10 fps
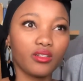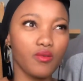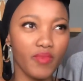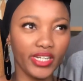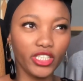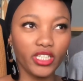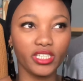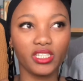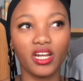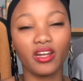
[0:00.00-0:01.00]
mentioned this
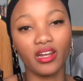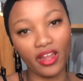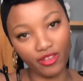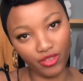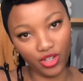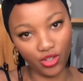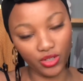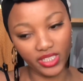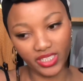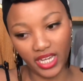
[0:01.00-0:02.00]
in another video,
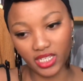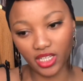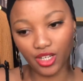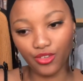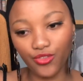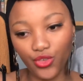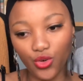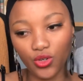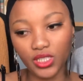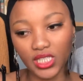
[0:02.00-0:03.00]
is that if
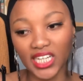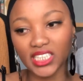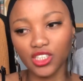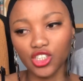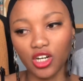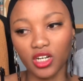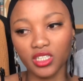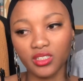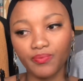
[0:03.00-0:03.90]
your sizing chart